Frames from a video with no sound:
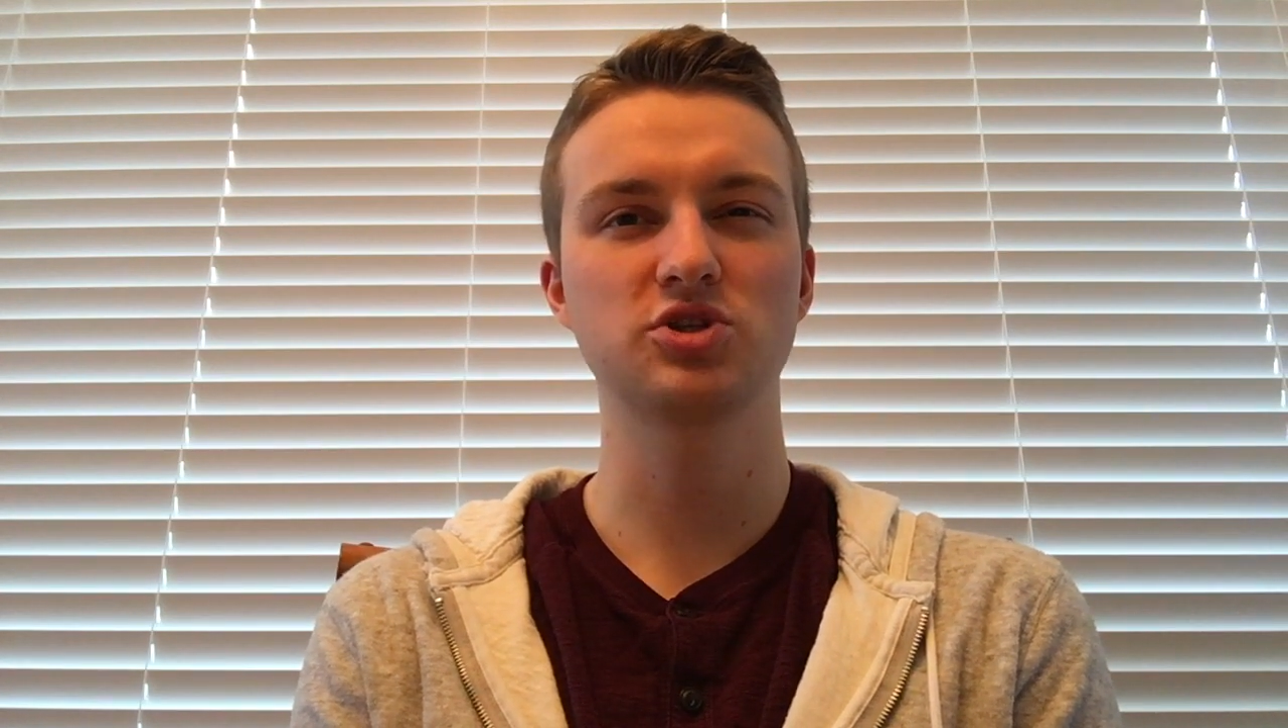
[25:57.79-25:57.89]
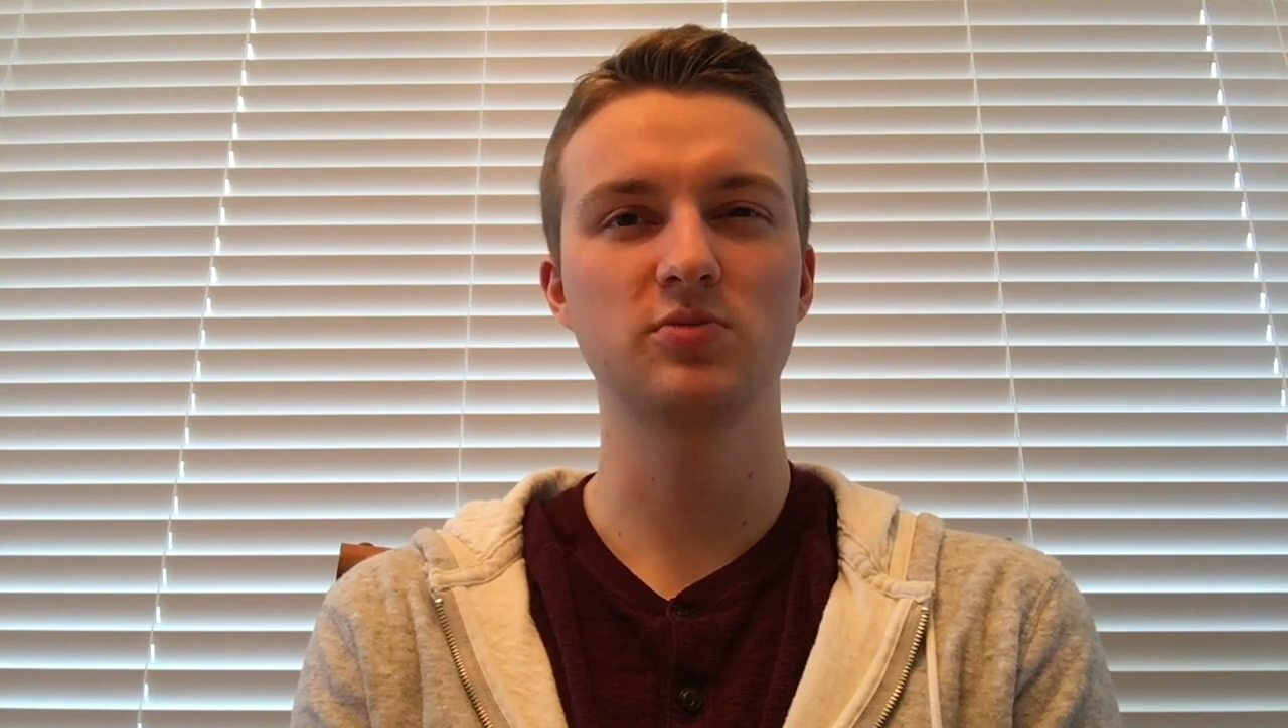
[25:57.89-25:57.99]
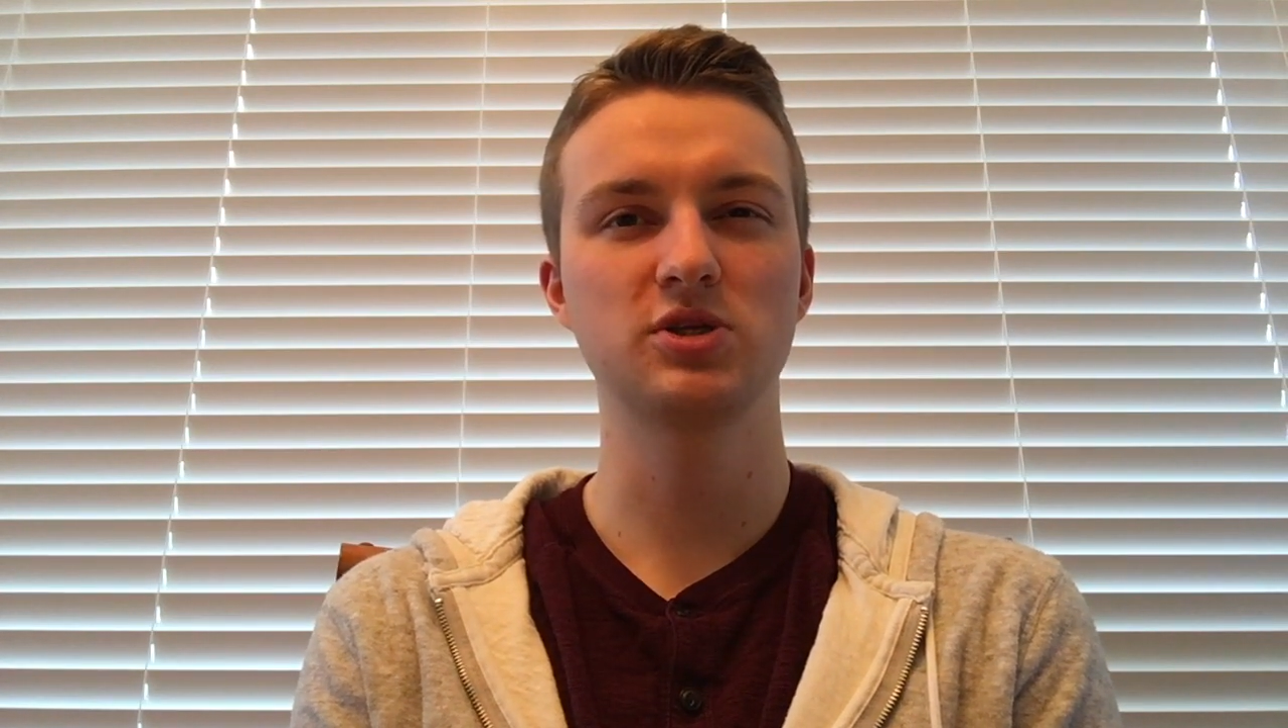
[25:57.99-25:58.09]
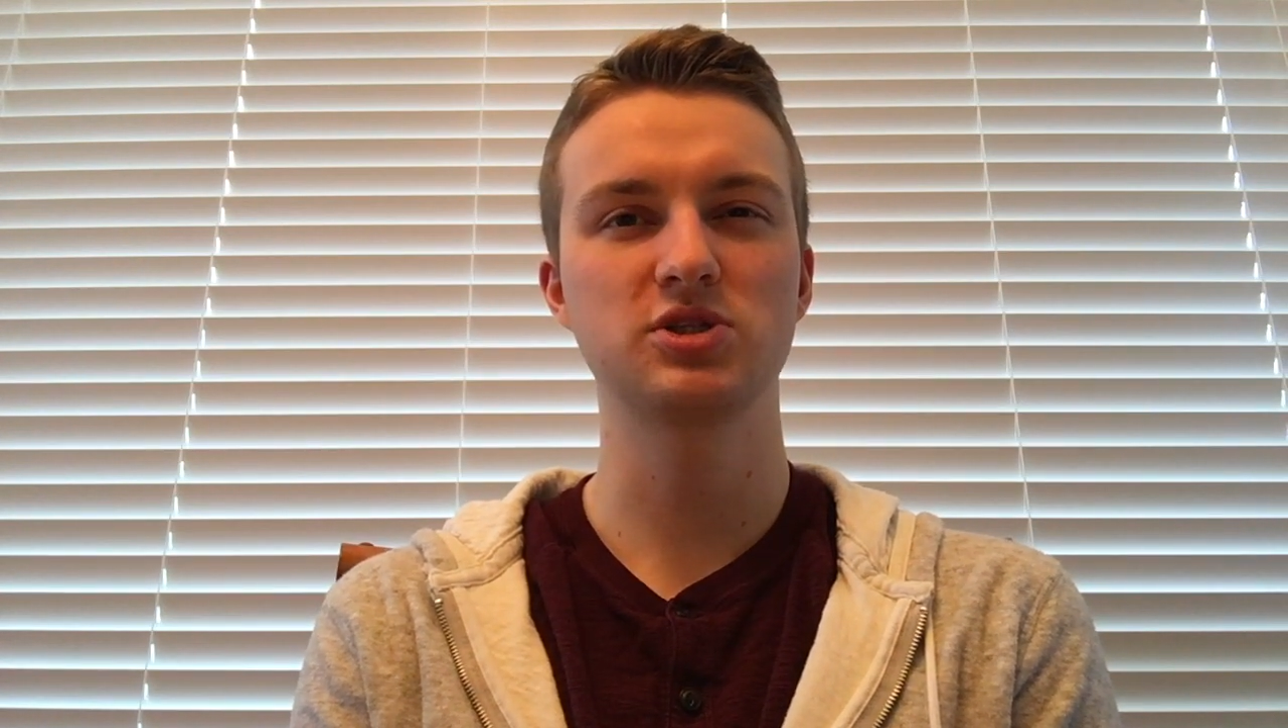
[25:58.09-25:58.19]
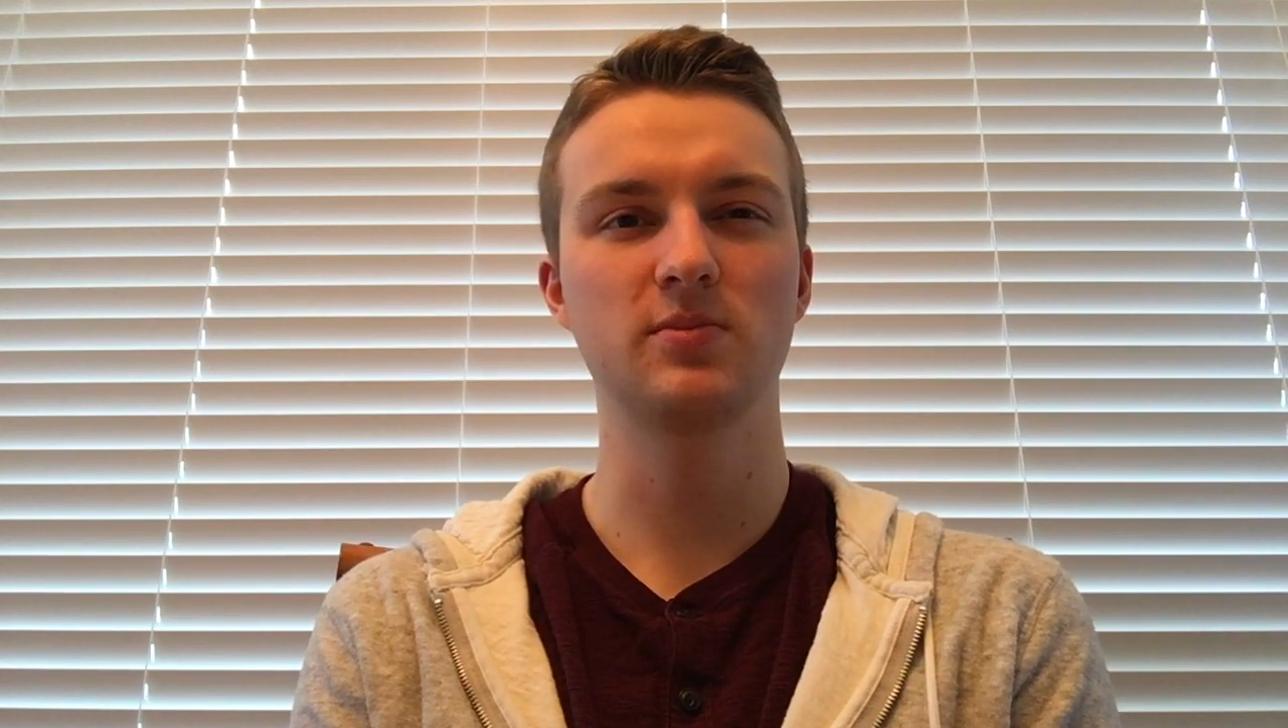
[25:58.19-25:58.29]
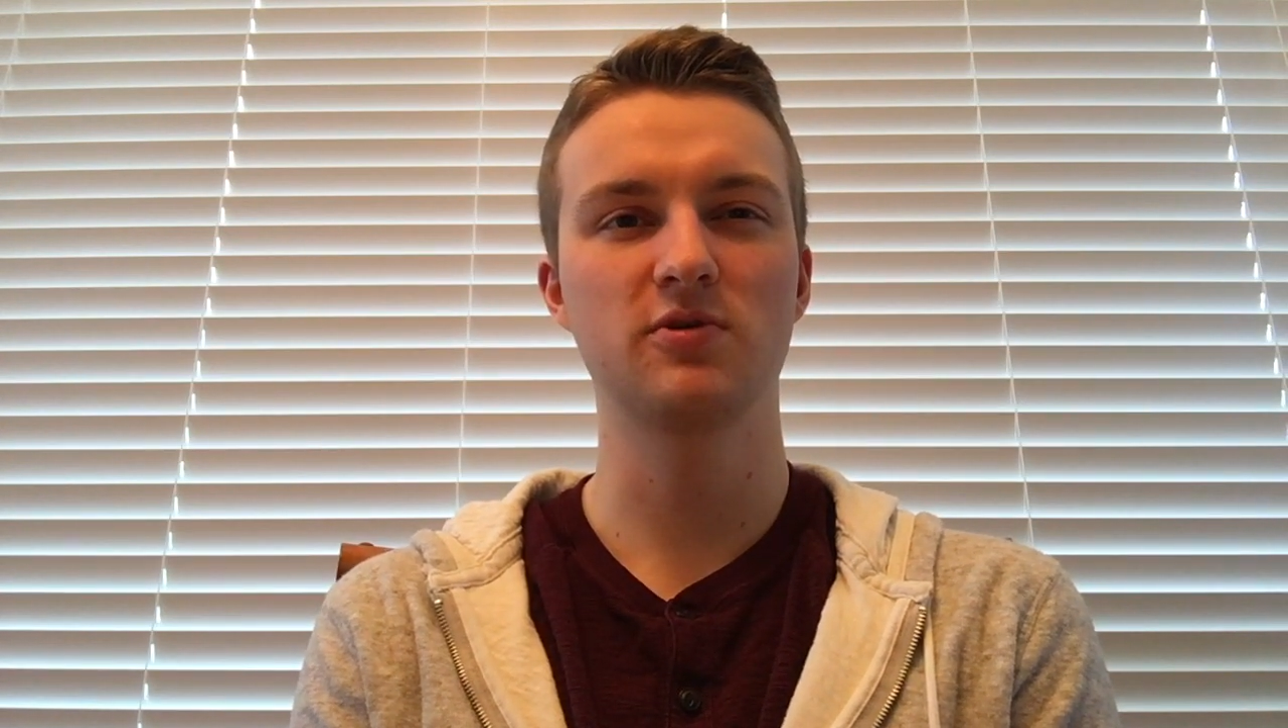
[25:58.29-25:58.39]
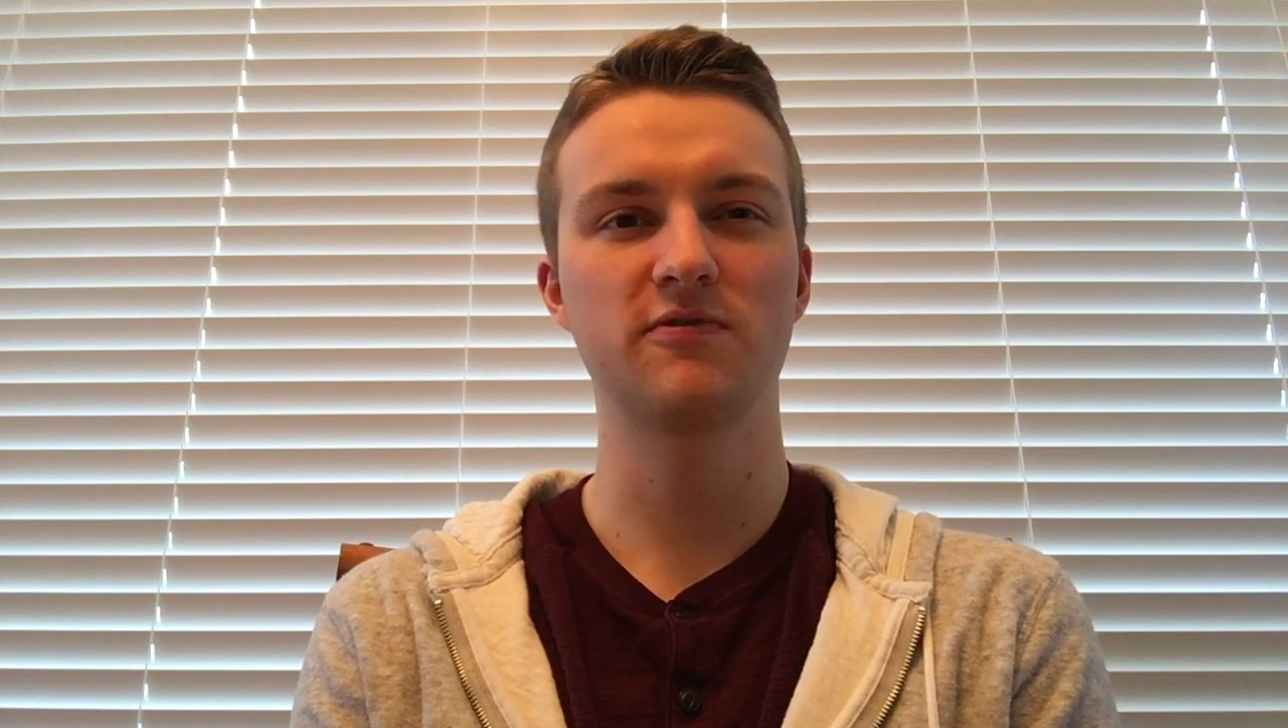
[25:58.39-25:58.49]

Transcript: going to be a similar